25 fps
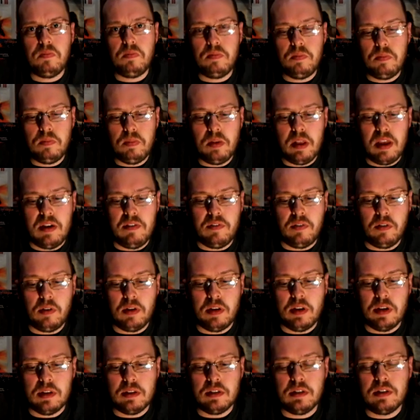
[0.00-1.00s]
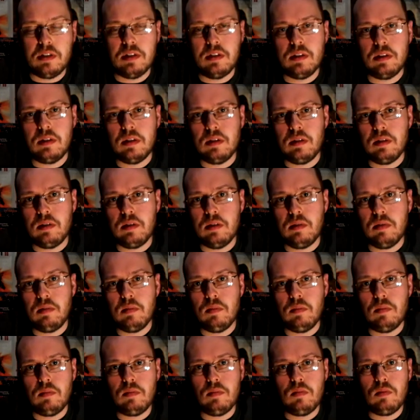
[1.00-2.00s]
playfulness,
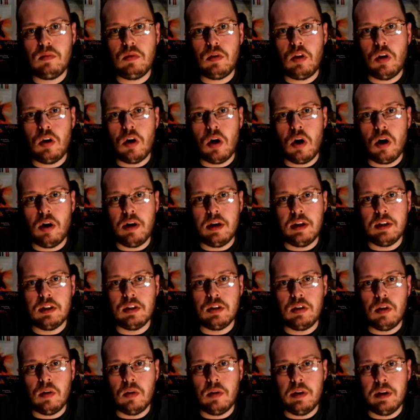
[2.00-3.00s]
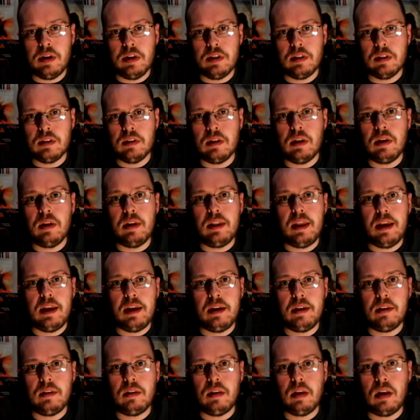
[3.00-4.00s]
good-hearted stories. They take
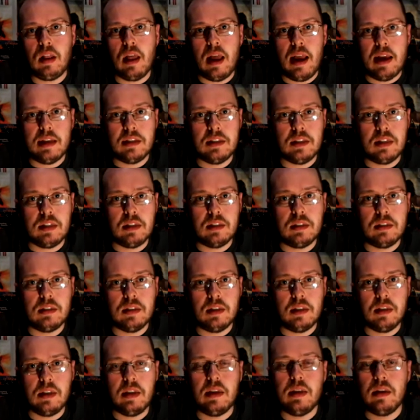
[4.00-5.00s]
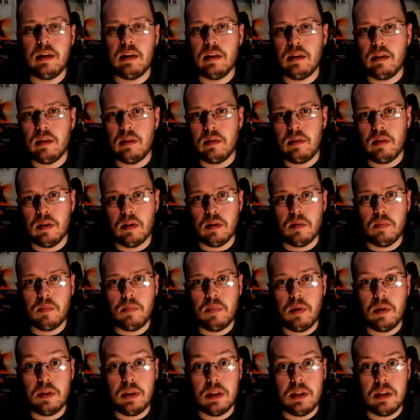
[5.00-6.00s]
the classics and they, you know,
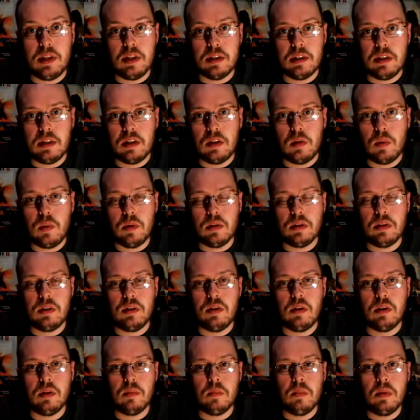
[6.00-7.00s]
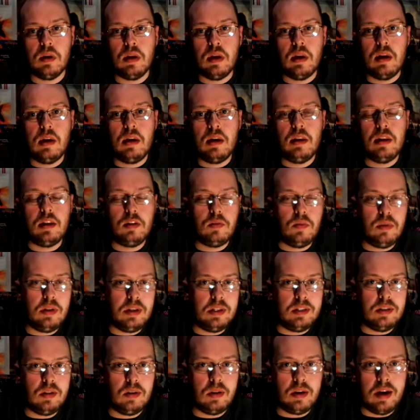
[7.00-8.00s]
put the Disney twist to them. That's when they
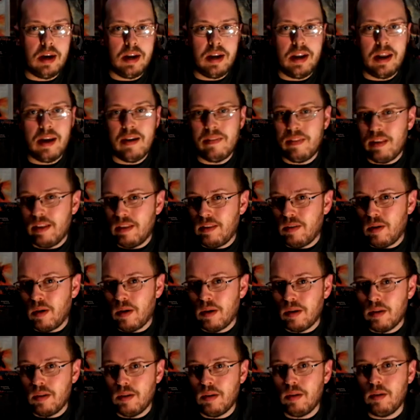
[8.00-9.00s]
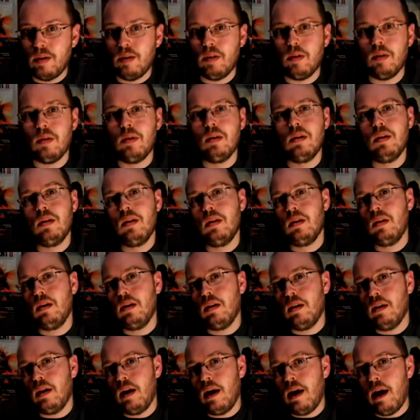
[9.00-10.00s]
still kind of have the dark little
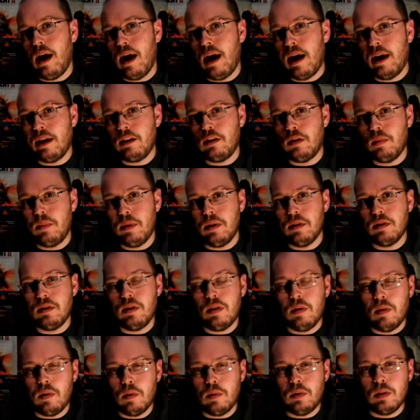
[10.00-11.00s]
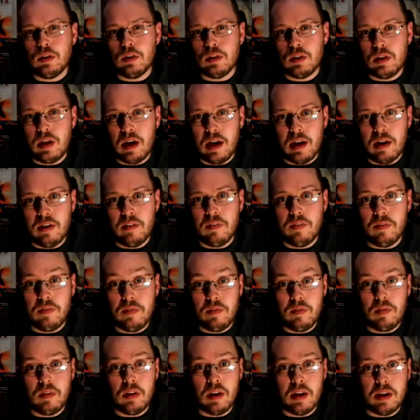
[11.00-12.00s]
attributes to it, which is kind of
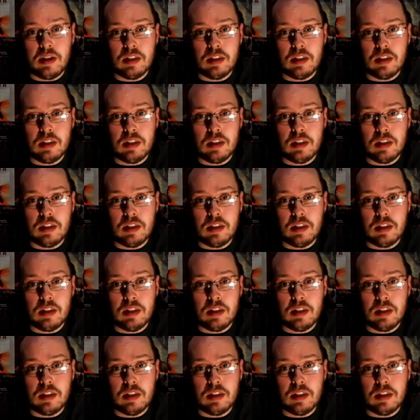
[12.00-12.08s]
nice